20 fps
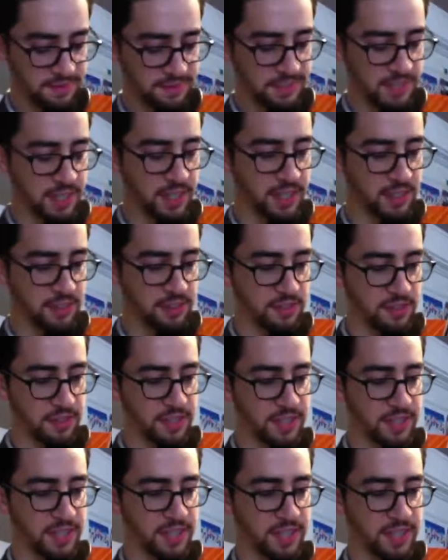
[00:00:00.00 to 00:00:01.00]
Nice. Do
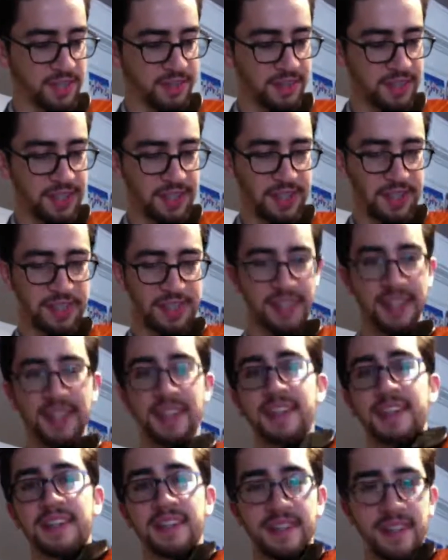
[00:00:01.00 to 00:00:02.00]
it again. Ready,
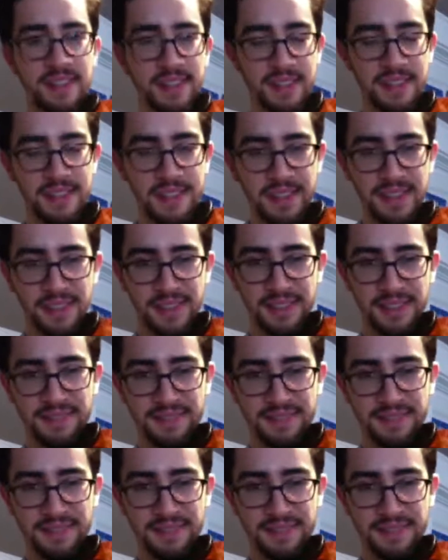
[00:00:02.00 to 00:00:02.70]
and here you go.